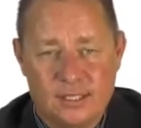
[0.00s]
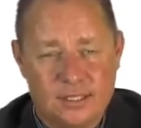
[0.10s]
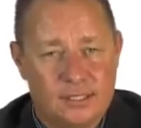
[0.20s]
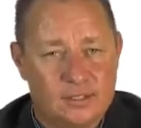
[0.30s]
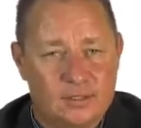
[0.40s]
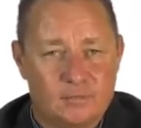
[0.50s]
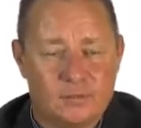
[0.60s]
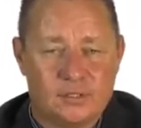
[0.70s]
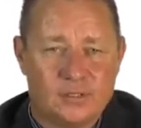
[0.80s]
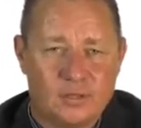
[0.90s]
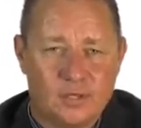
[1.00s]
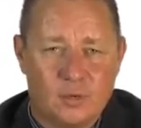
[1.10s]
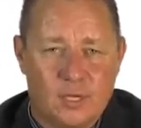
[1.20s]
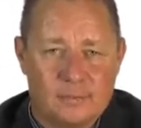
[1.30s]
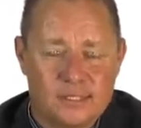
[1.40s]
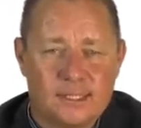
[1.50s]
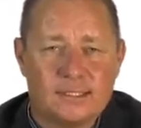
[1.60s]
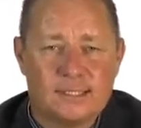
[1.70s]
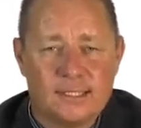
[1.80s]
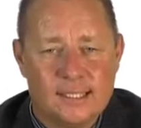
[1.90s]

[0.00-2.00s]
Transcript: examples on their websites,